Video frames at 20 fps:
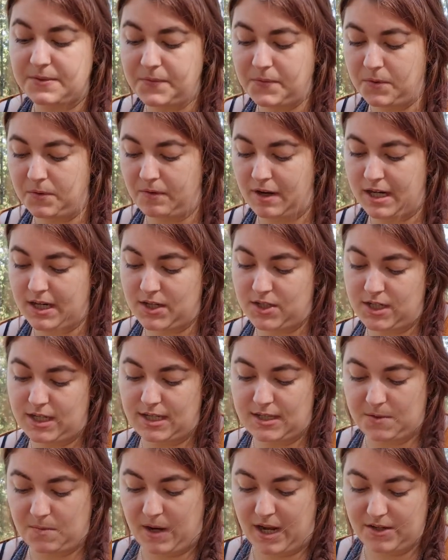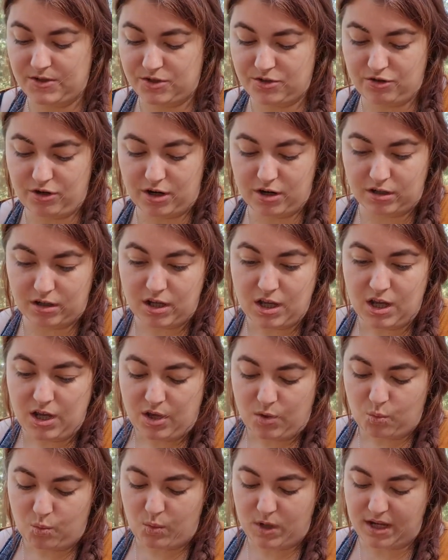4 energy is quite strong
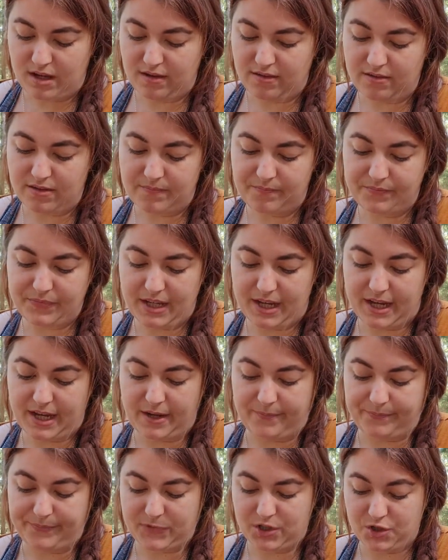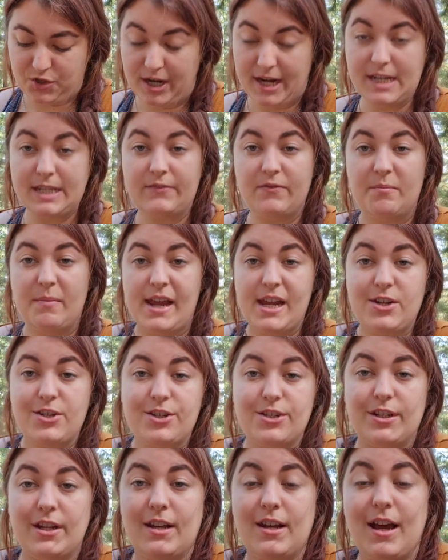with
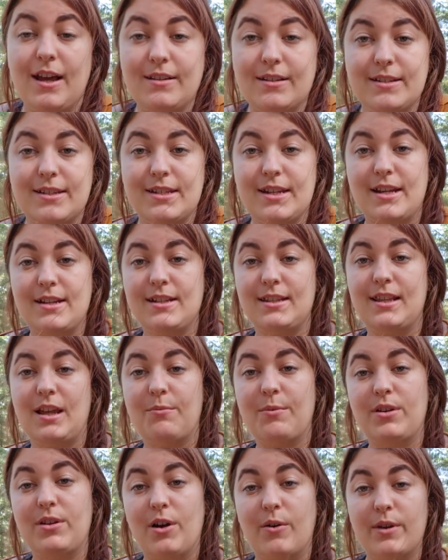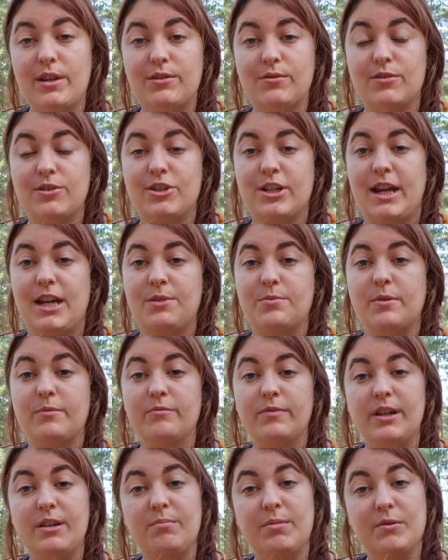transformation and understanding that we're going through change. We're
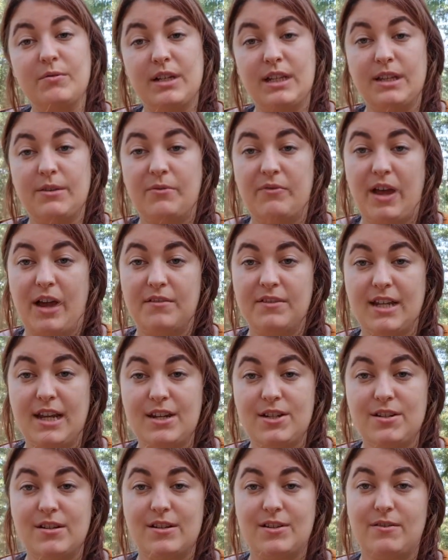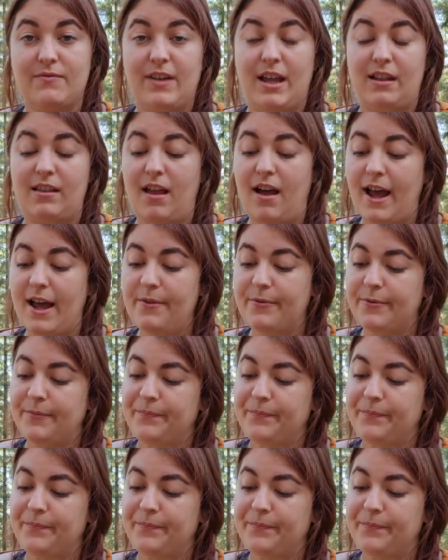rebuilding the foundations of our life.